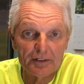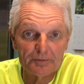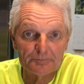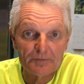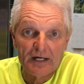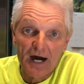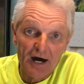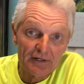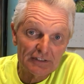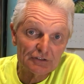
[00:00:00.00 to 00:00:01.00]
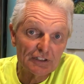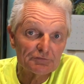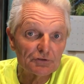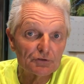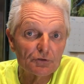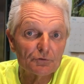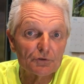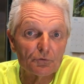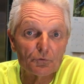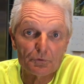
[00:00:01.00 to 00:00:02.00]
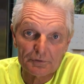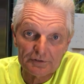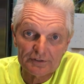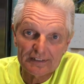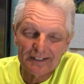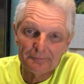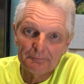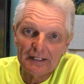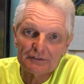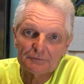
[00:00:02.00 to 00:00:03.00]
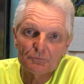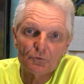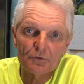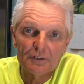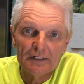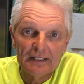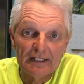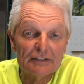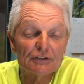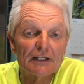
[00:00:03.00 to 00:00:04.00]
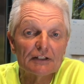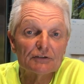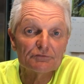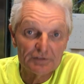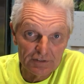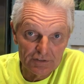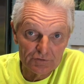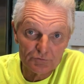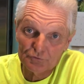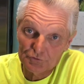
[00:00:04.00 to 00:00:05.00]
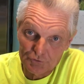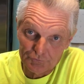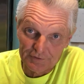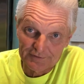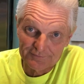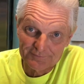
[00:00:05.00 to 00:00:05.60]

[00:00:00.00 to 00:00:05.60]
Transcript: Um, I'll get Jeff the jeweler to work with us again and make some more educational videos on jewelry.